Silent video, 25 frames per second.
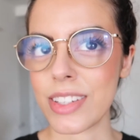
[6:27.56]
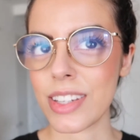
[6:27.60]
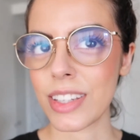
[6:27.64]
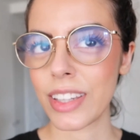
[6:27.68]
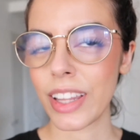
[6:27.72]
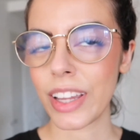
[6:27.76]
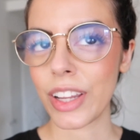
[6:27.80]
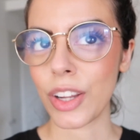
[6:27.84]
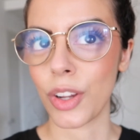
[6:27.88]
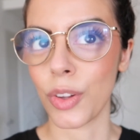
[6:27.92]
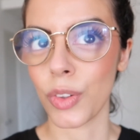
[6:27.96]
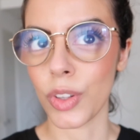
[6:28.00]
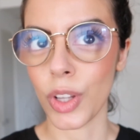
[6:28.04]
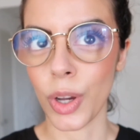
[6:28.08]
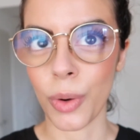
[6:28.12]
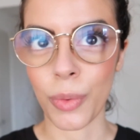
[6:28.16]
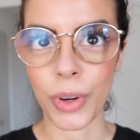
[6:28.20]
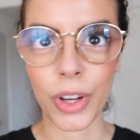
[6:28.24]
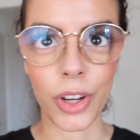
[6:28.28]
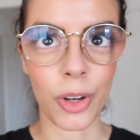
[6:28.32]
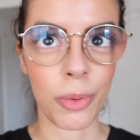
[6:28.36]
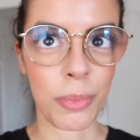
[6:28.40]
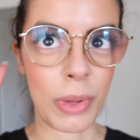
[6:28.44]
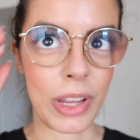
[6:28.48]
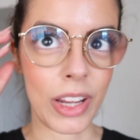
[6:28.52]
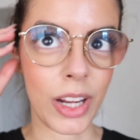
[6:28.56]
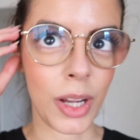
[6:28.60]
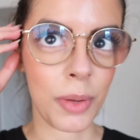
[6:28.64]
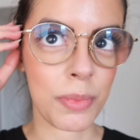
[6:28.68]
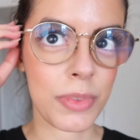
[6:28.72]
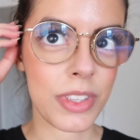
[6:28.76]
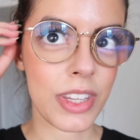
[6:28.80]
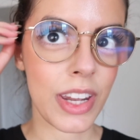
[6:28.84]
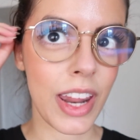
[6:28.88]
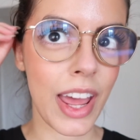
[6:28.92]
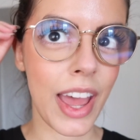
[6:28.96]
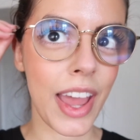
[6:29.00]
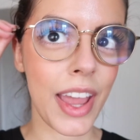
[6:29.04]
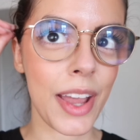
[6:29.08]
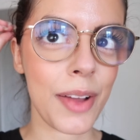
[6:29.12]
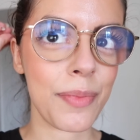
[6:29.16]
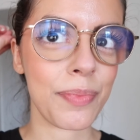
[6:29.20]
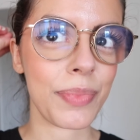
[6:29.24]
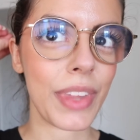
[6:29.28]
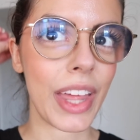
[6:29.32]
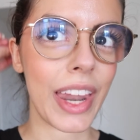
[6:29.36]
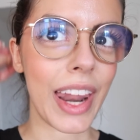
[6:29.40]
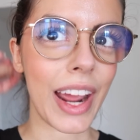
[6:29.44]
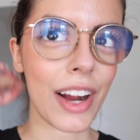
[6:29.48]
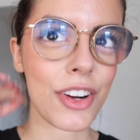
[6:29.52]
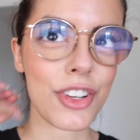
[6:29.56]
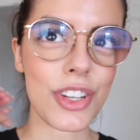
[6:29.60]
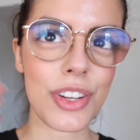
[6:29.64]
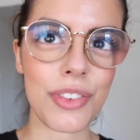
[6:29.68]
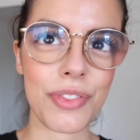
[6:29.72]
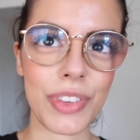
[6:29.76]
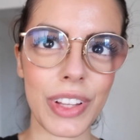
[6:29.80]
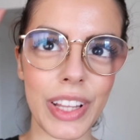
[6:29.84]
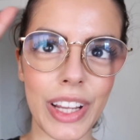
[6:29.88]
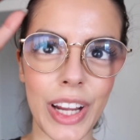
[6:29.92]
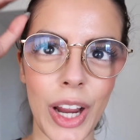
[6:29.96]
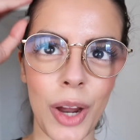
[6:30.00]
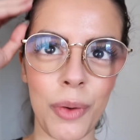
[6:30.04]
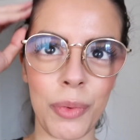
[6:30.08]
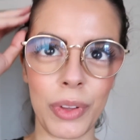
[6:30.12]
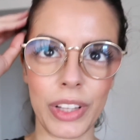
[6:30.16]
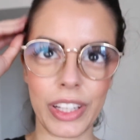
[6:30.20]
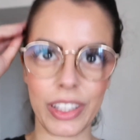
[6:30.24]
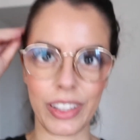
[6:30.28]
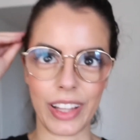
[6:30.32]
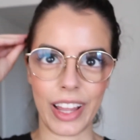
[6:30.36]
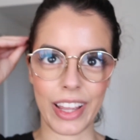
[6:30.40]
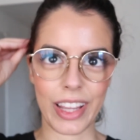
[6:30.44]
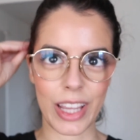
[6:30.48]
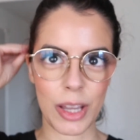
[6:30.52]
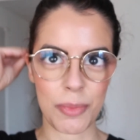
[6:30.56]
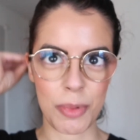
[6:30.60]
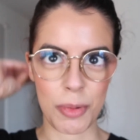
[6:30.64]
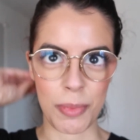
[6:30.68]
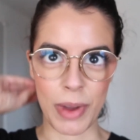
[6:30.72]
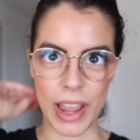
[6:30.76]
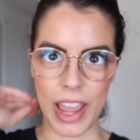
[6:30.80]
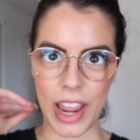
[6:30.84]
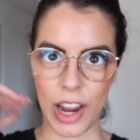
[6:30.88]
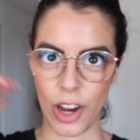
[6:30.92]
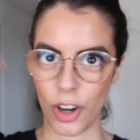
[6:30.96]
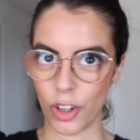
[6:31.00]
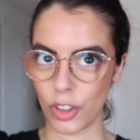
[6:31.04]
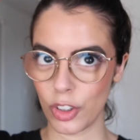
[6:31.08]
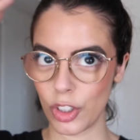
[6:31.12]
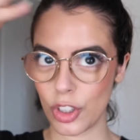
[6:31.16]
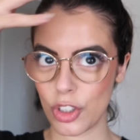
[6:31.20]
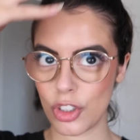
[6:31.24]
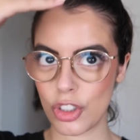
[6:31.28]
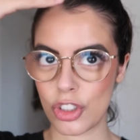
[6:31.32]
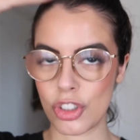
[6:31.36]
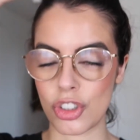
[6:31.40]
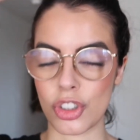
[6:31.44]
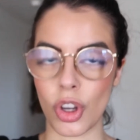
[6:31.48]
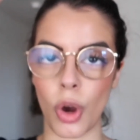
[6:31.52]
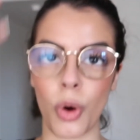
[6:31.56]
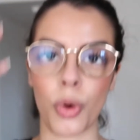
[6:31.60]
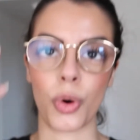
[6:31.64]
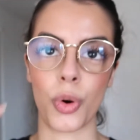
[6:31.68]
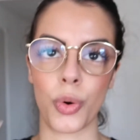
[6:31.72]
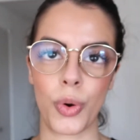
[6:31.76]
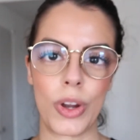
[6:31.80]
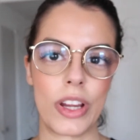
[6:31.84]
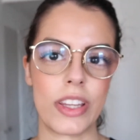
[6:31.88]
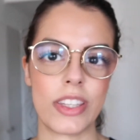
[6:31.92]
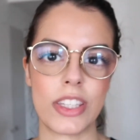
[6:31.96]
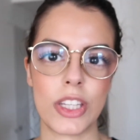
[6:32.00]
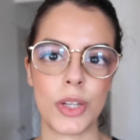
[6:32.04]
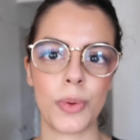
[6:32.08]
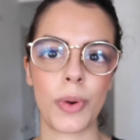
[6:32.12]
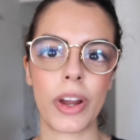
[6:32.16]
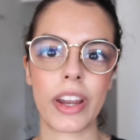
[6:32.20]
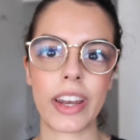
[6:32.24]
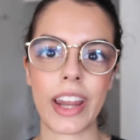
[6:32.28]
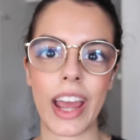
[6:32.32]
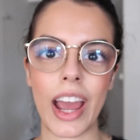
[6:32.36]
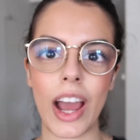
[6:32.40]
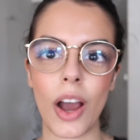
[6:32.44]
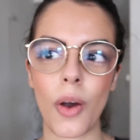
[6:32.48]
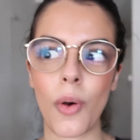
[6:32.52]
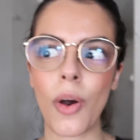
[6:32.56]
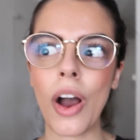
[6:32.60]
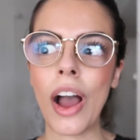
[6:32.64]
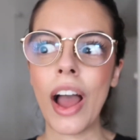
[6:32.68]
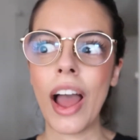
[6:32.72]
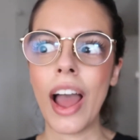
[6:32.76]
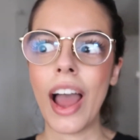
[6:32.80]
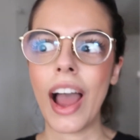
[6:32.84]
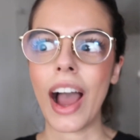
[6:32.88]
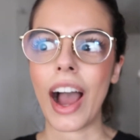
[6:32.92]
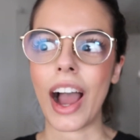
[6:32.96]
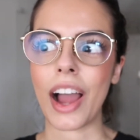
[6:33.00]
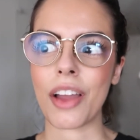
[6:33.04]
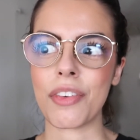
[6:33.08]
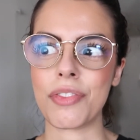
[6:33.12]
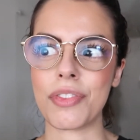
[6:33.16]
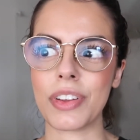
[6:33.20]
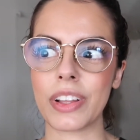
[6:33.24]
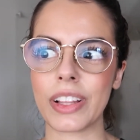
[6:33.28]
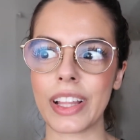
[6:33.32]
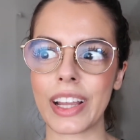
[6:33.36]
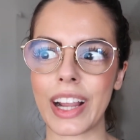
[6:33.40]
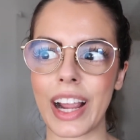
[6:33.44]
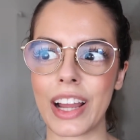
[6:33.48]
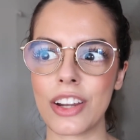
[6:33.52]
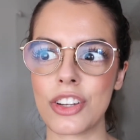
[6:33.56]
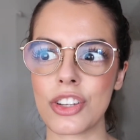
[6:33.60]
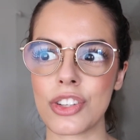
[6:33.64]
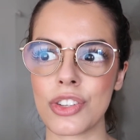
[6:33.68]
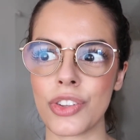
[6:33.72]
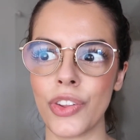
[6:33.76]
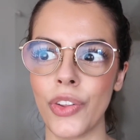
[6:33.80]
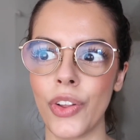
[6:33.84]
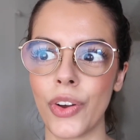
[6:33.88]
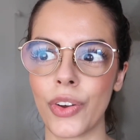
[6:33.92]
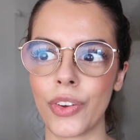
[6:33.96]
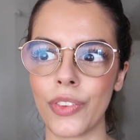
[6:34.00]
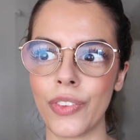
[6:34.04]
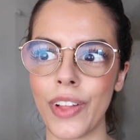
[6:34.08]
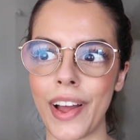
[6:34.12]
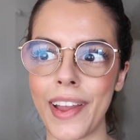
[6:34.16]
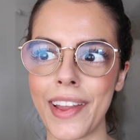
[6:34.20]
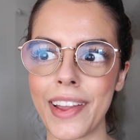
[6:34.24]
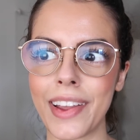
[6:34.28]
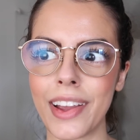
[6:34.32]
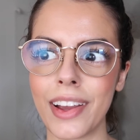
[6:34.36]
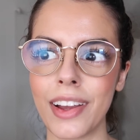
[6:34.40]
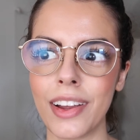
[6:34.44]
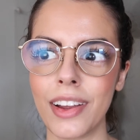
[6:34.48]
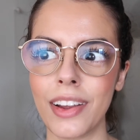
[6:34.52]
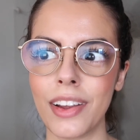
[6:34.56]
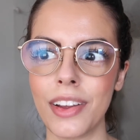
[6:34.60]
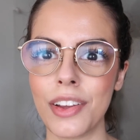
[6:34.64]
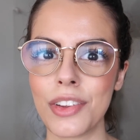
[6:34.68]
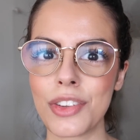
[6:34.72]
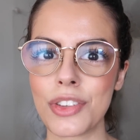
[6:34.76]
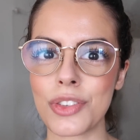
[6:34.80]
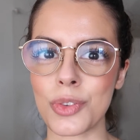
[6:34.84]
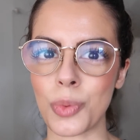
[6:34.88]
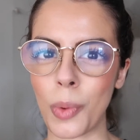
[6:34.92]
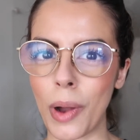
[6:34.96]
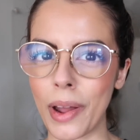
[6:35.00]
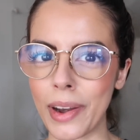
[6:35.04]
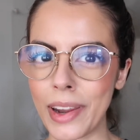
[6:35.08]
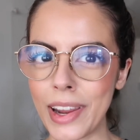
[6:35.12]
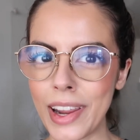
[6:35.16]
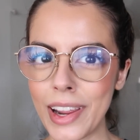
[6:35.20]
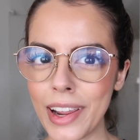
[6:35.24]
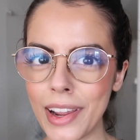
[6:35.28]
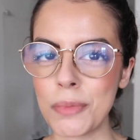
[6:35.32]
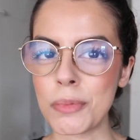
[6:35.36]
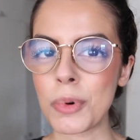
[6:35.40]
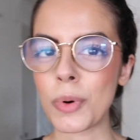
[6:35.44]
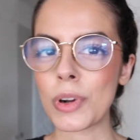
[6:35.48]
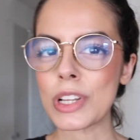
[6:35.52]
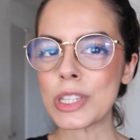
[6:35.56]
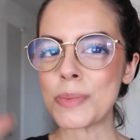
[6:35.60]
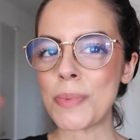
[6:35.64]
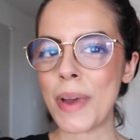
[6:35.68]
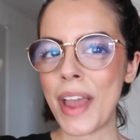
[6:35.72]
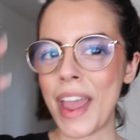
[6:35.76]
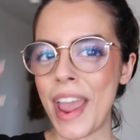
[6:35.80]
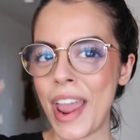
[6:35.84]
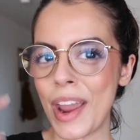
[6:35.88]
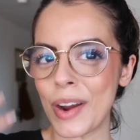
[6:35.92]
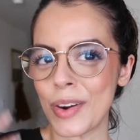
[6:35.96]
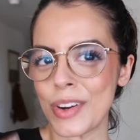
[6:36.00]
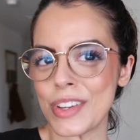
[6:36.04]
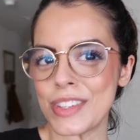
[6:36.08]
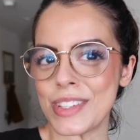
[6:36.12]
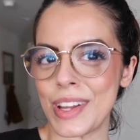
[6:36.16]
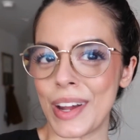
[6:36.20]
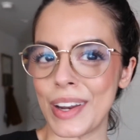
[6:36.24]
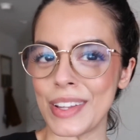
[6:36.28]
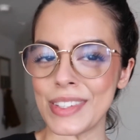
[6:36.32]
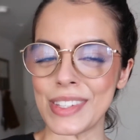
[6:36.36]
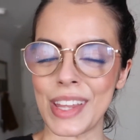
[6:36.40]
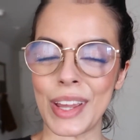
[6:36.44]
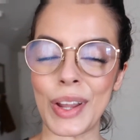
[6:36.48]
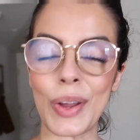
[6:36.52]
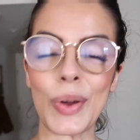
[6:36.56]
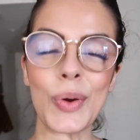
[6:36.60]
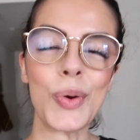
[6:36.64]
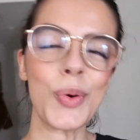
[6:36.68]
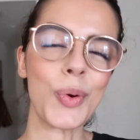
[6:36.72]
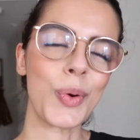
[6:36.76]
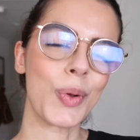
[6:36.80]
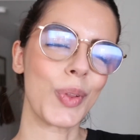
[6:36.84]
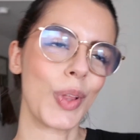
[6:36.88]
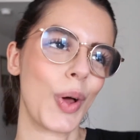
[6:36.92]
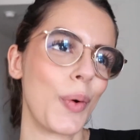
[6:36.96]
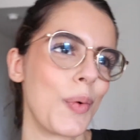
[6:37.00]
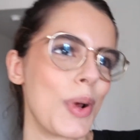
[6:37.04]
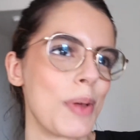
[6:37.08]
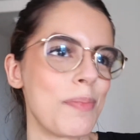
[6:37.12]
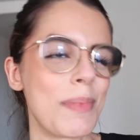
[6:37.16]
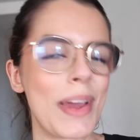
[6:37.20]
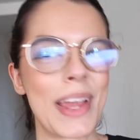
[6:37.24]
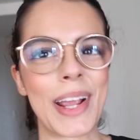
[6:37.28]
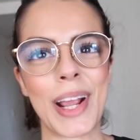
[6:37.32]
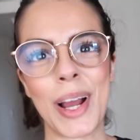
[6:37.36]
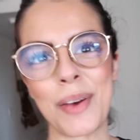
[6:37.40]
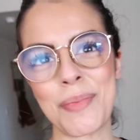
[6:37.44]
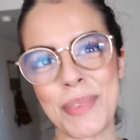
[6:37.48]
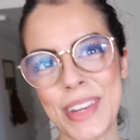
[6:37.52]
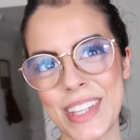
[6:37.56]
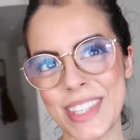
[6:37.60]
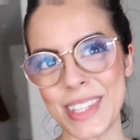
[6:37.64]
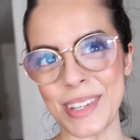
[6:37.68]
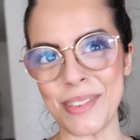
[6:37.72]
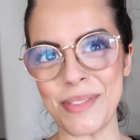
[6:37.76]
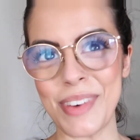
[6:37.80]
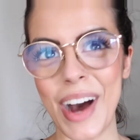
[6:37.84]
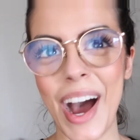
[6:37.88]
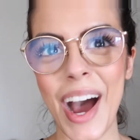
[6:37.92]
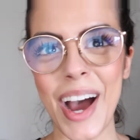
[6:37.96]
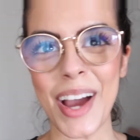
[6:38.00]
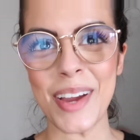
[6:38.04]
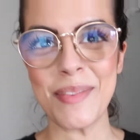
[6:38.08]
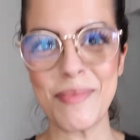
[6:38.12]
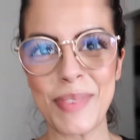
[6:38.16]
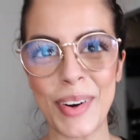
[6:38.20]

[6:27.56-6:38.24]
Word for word: did like glowier makeup today and actually feel like I really like it, but my hair looks so crazy right now. I feel like I just look like sweaty. But once my hair is down, it's like, ooh, glowy makeup. It's a vibe.